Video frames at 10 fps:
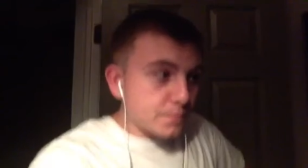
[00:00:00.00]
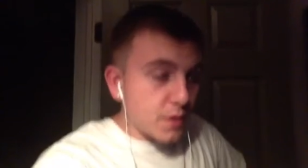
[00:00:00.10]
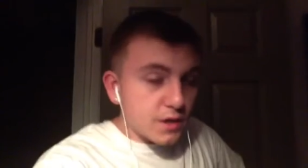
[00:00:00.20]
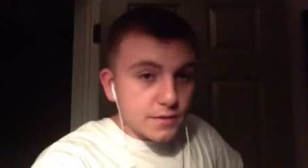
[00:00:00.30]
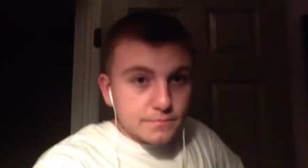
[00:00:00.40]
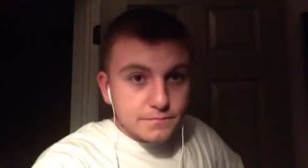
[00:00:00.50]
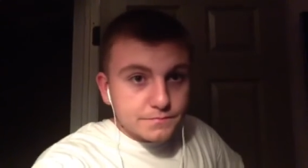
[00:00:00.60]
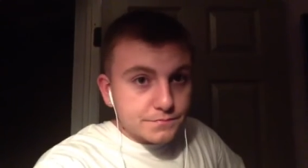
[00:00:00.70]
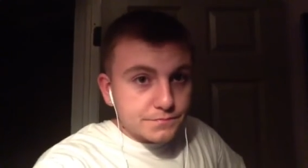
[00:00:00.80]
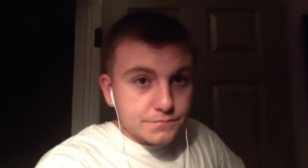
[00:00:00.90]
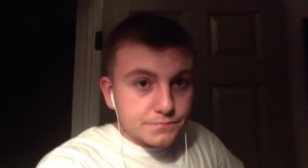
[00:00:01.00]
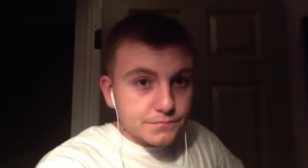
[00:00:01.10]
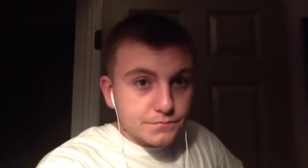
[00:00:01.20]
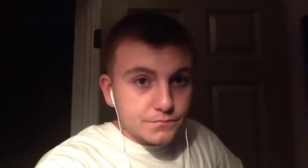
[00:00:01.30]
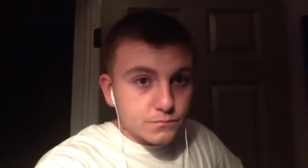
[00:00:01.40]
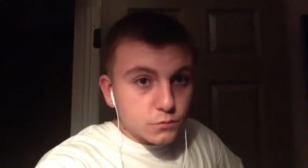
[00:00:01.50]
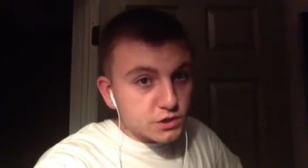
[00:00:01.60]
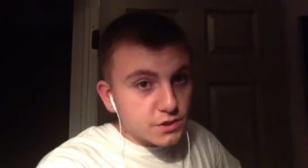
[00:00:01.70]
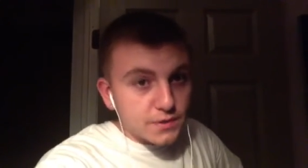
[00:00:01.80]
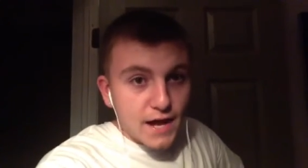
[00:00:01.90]
But we'll
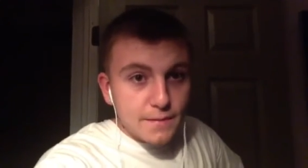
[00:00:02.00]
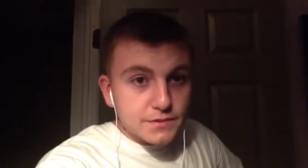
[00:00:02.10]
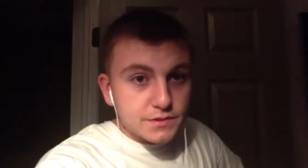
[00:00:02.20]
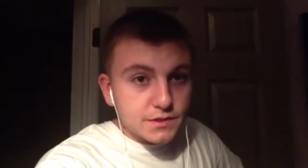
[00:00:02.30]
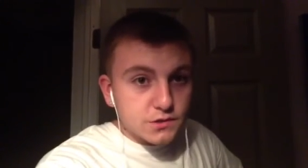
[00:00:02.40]
see what happens.